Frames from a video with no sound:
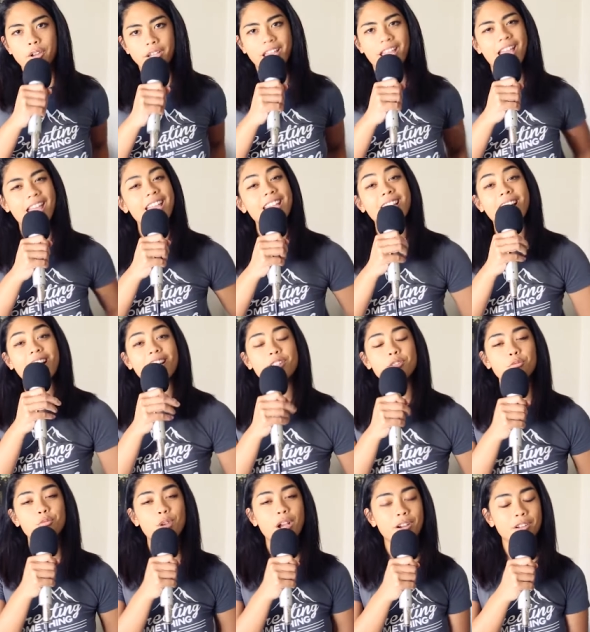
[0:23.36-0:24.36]
Okay, hey
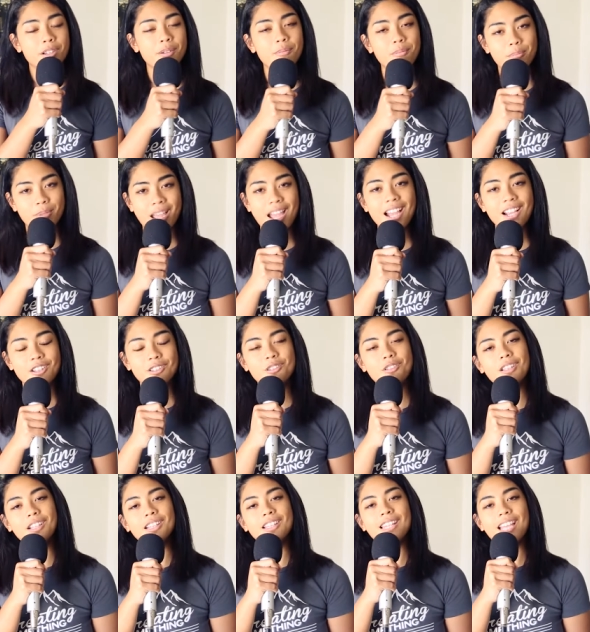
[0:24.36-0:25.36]
guys, welcome back
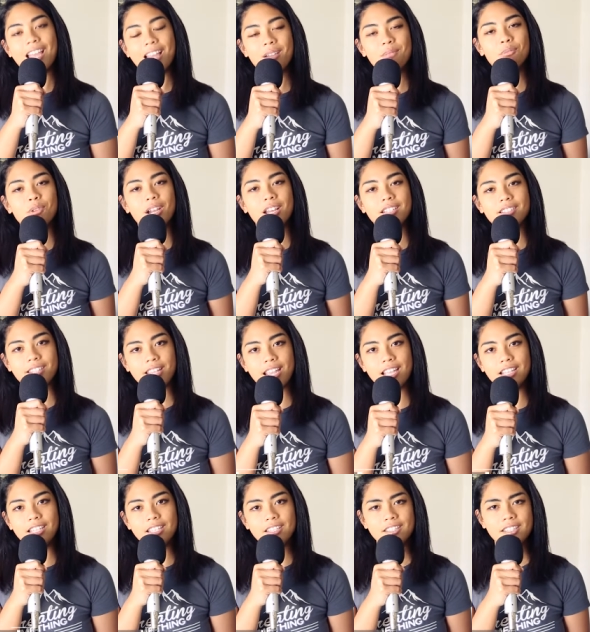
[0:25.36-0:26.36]
to the Lab Rat
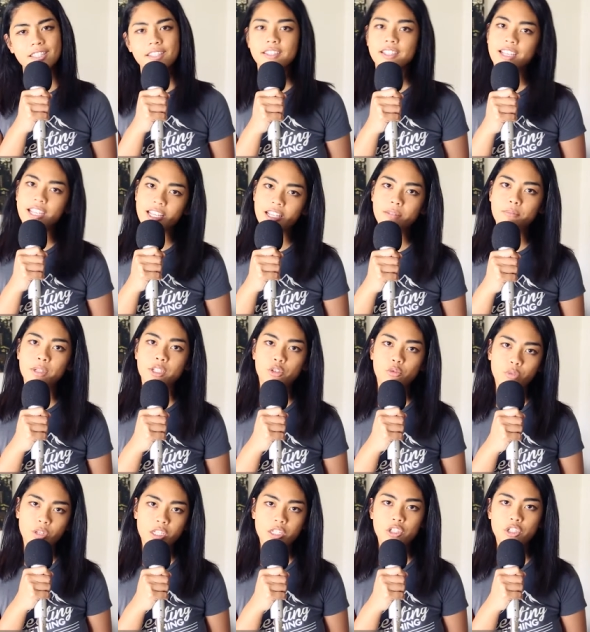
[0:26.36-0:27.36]
Dailies. This is the
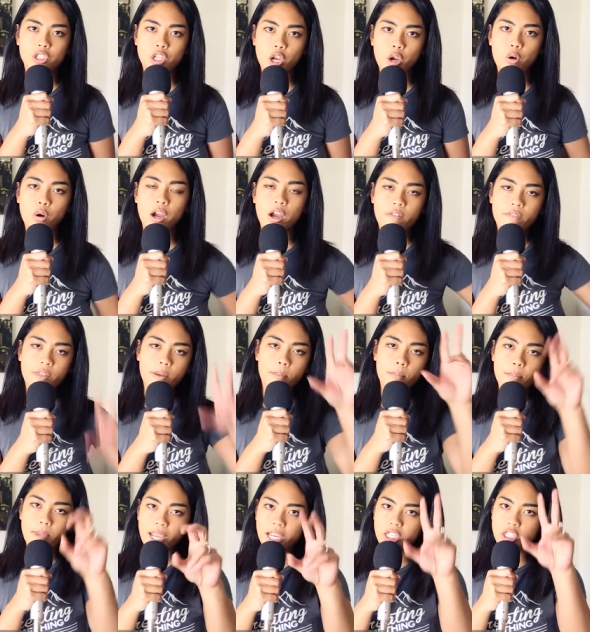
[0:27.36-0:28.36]
in-between show of the
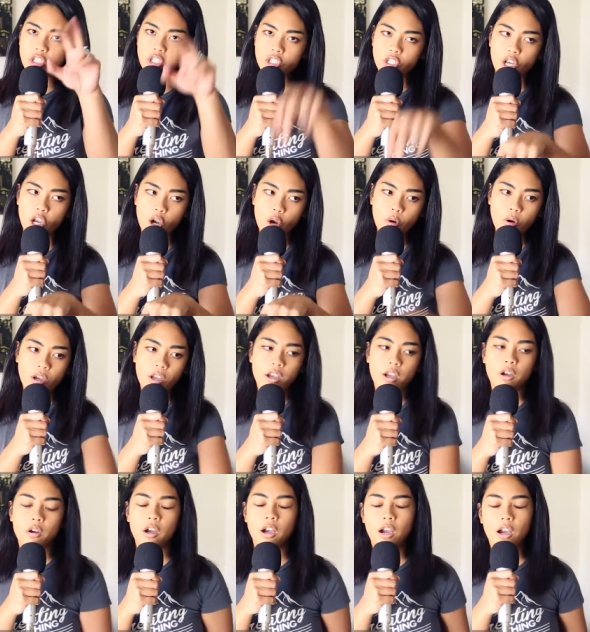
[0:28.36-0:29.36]
main show
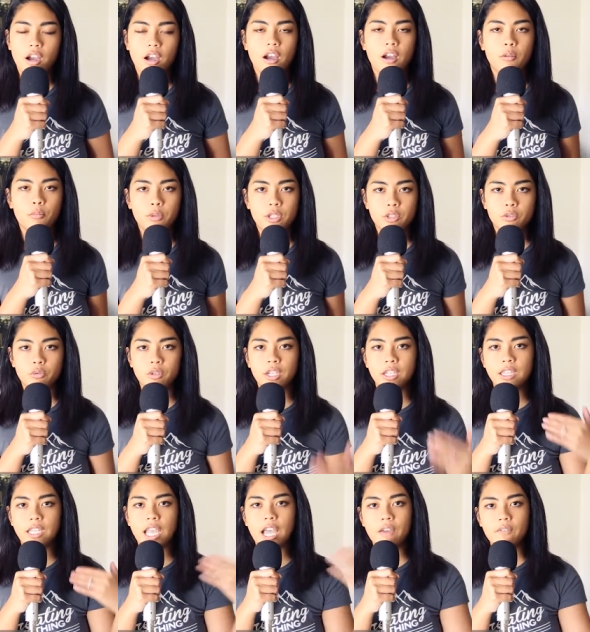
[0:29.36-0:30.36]

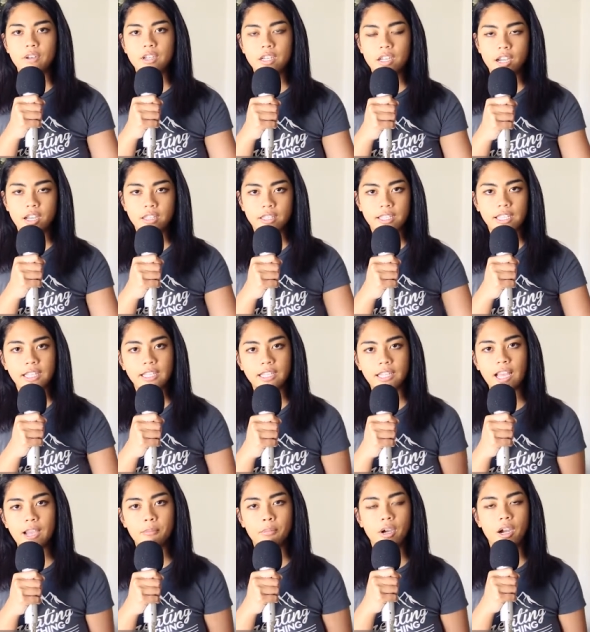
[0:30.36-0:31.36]
between Kevin and I on the Get In
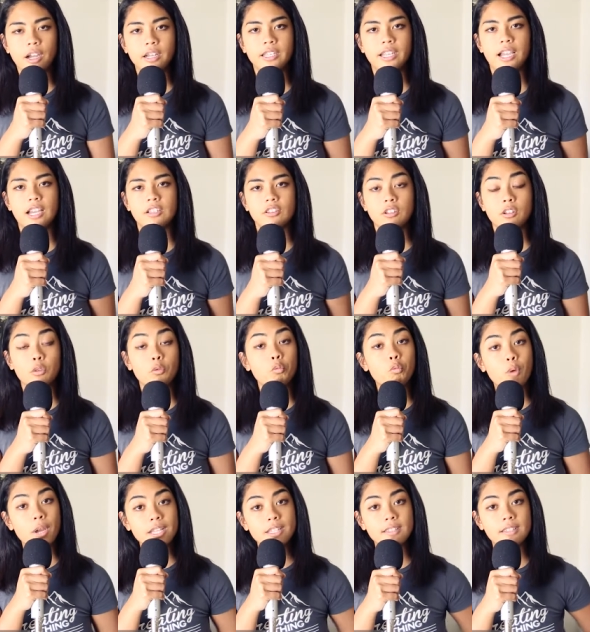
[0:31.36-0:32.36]
The Lab podcast
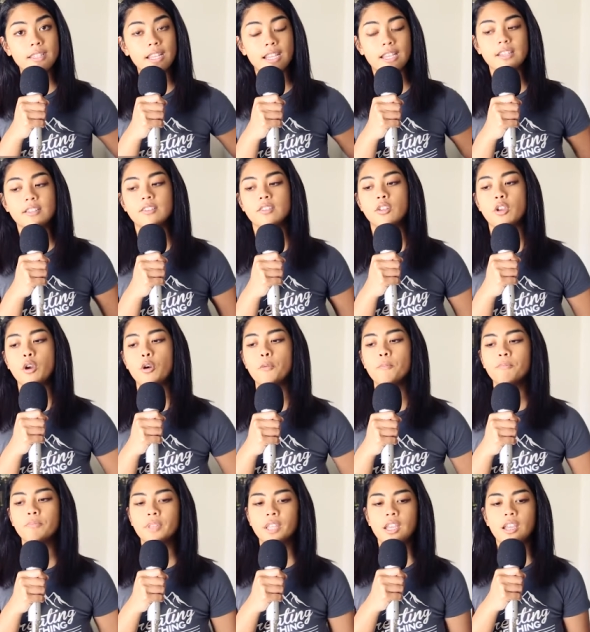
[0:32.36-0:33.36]
on Wednesdays.
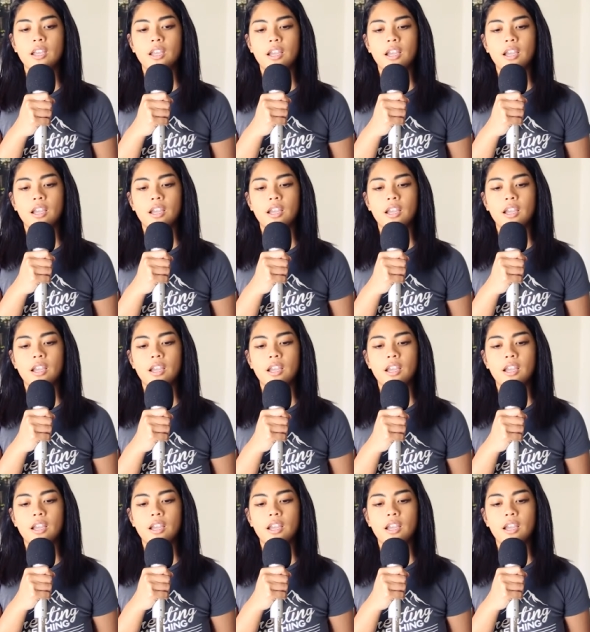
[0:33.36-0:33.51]
So